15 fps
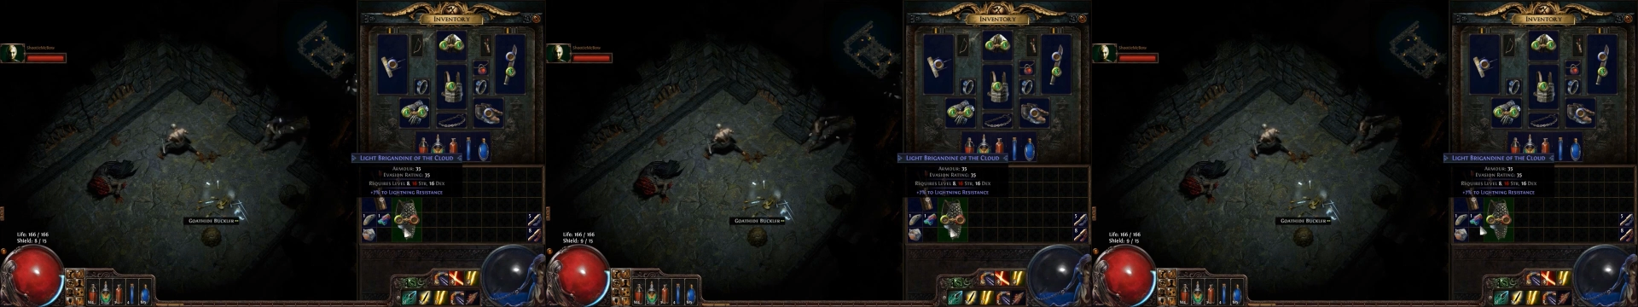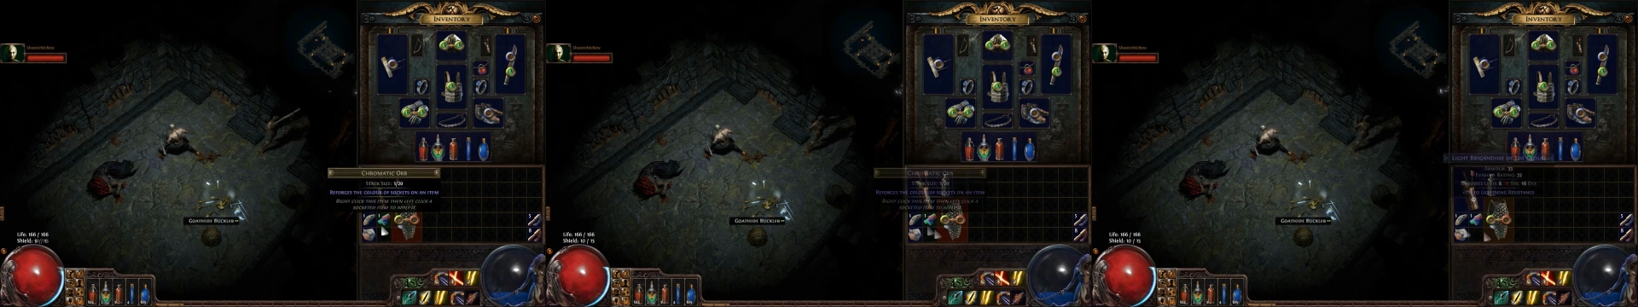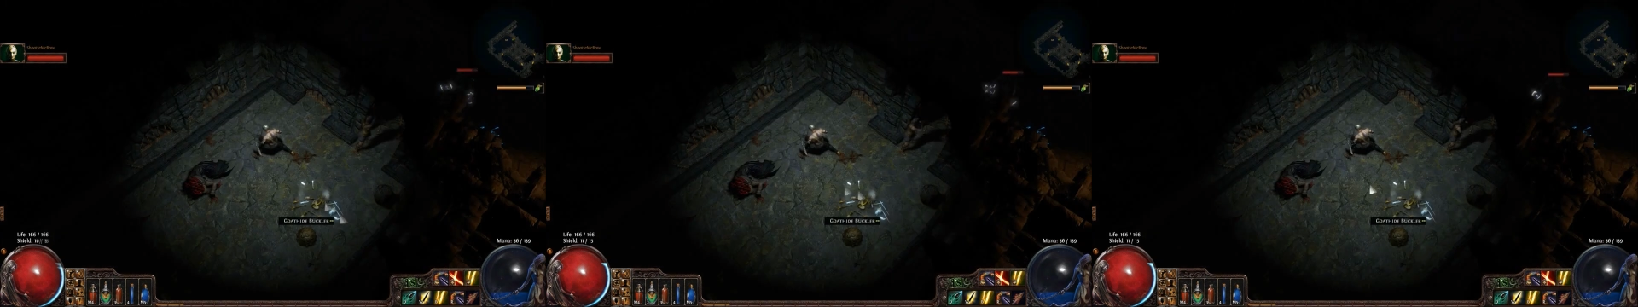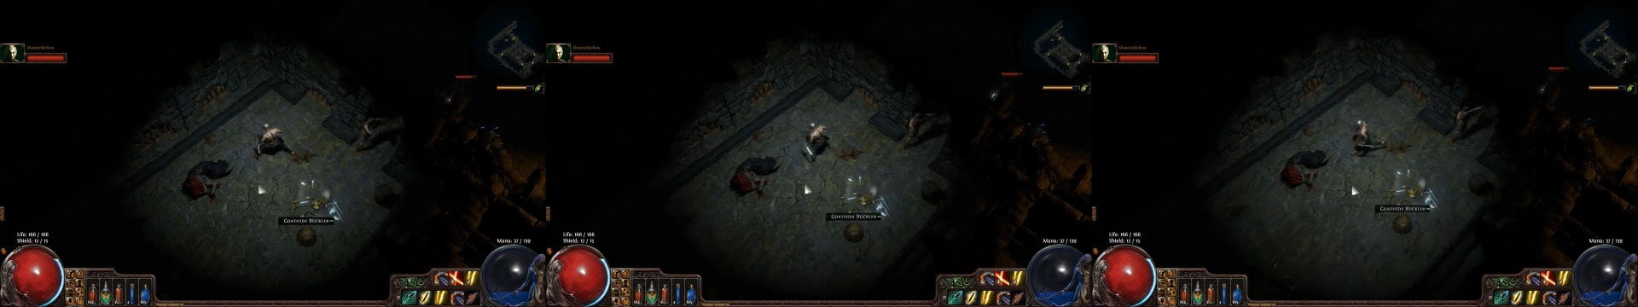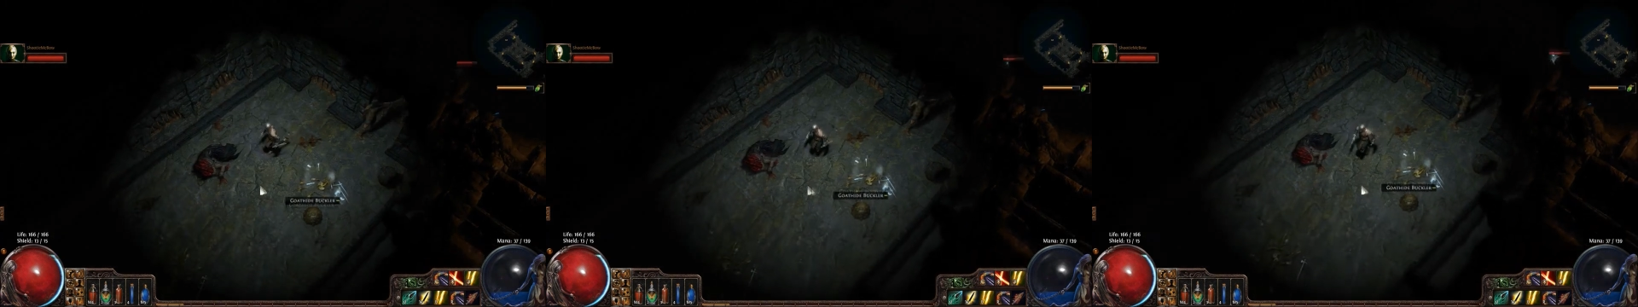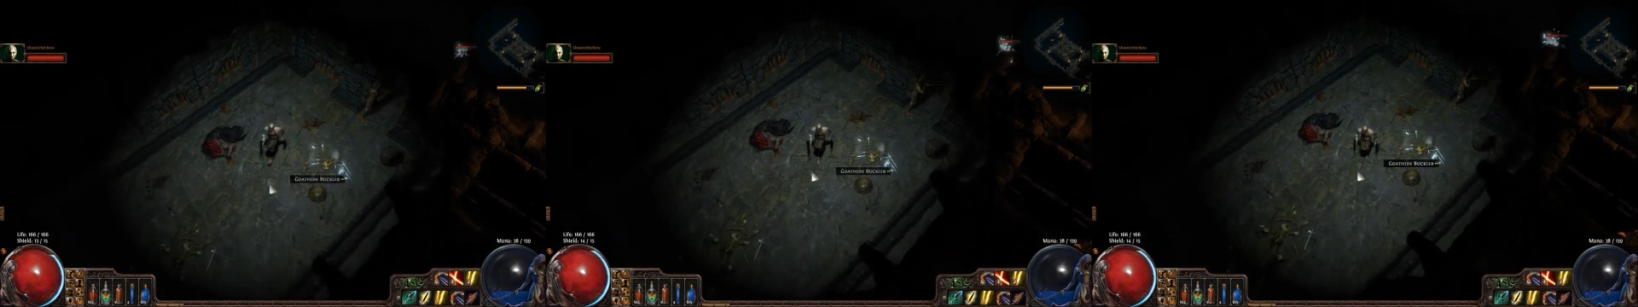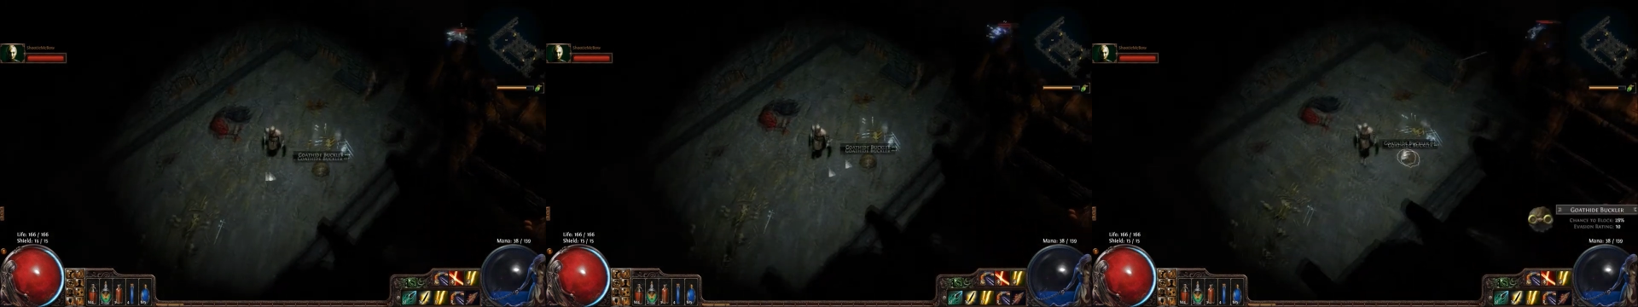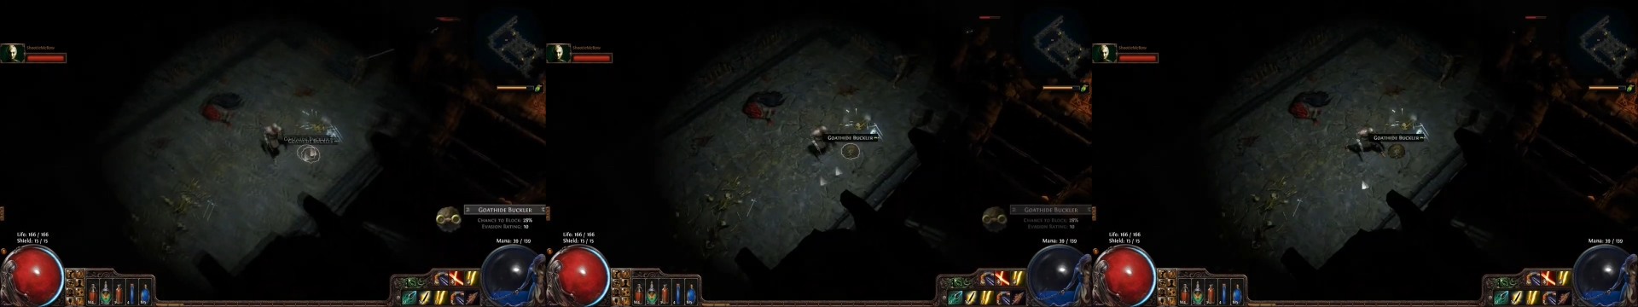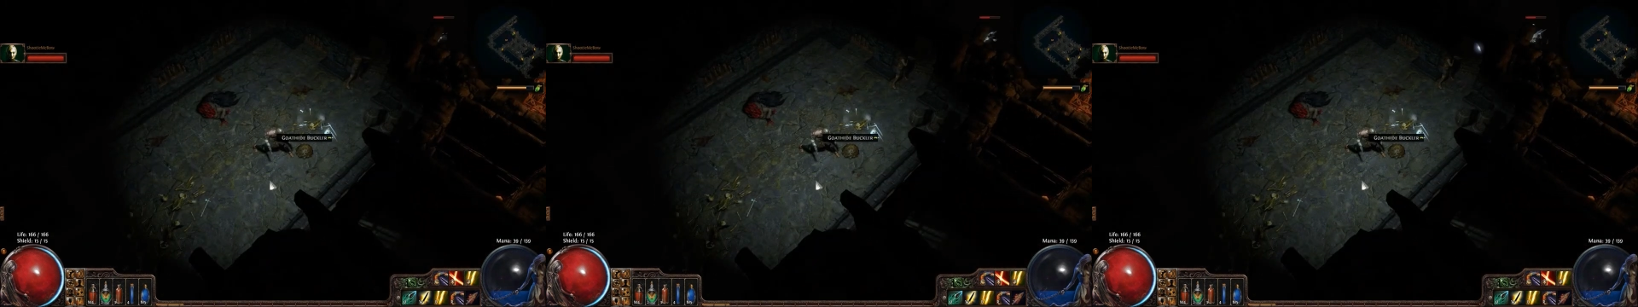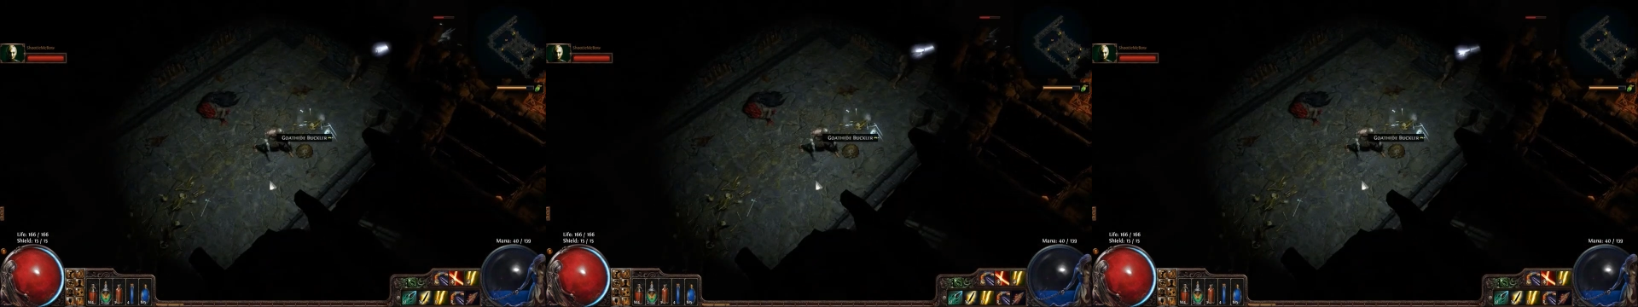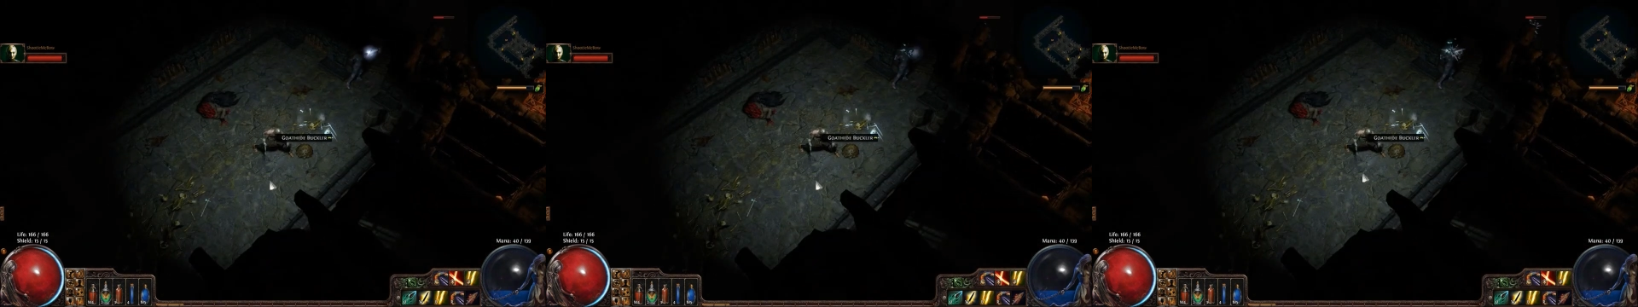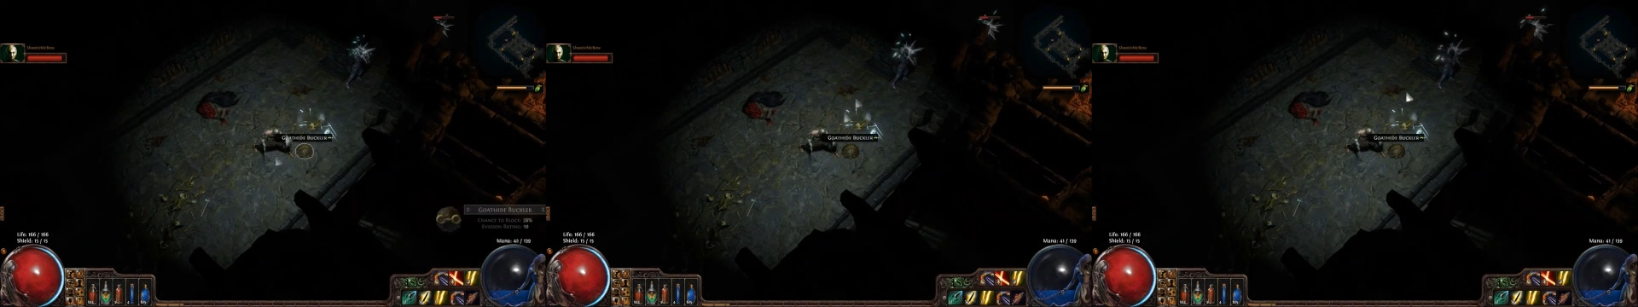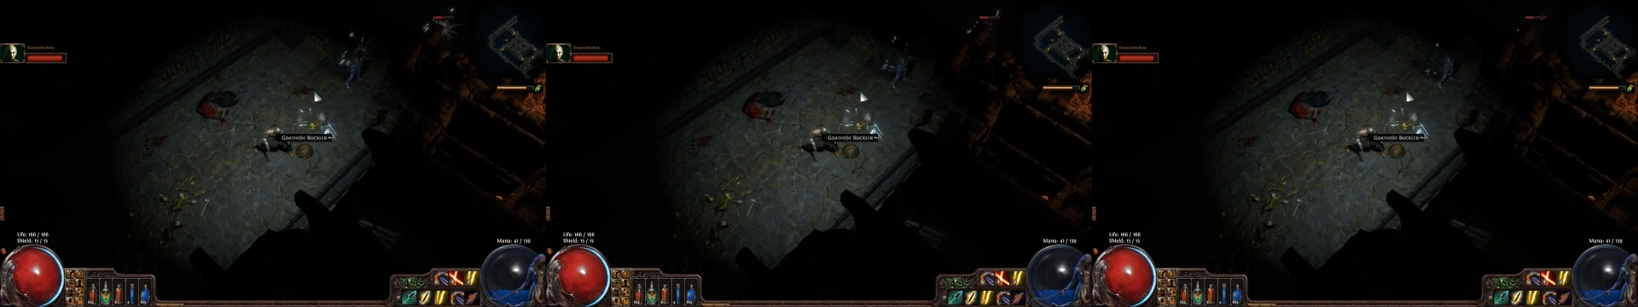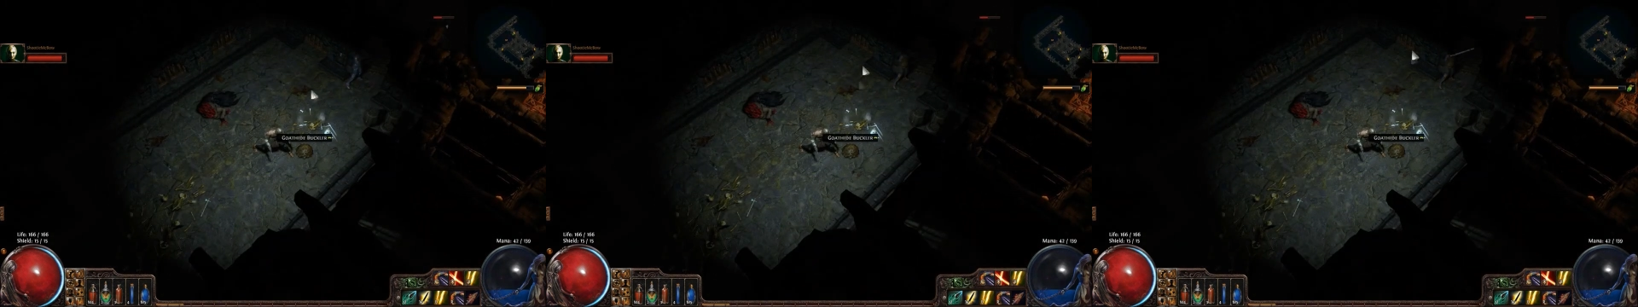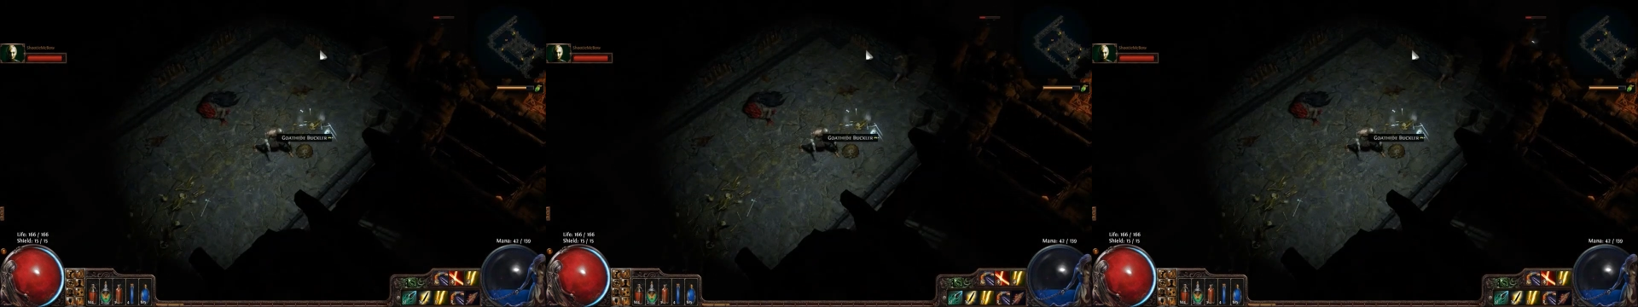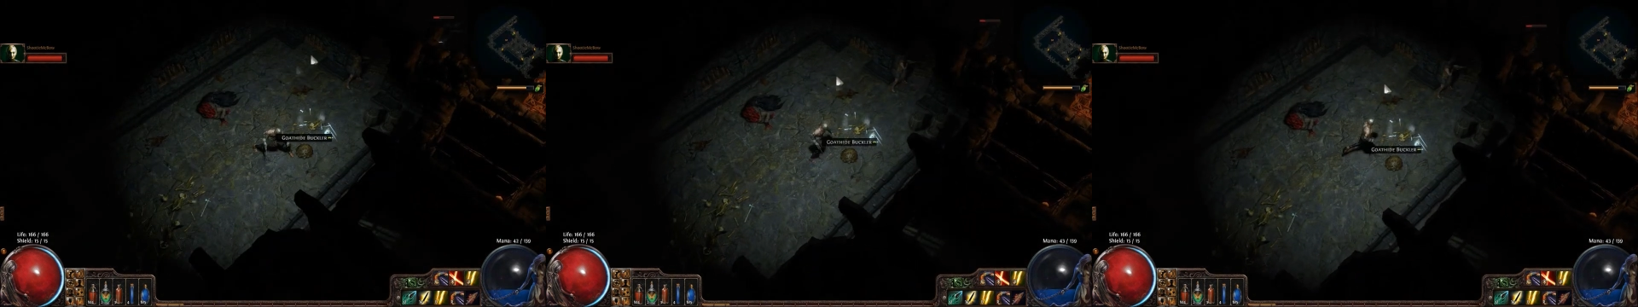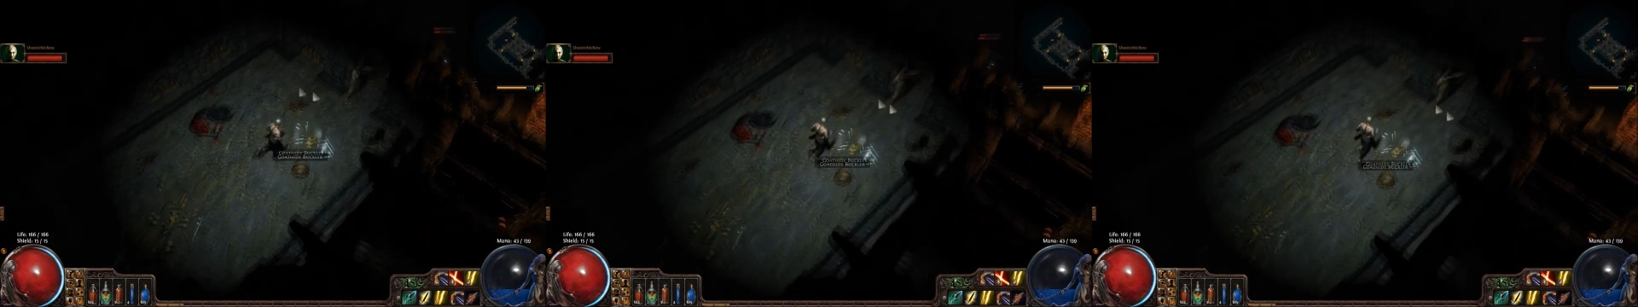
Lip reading: No face is visible, so there are no lips to read.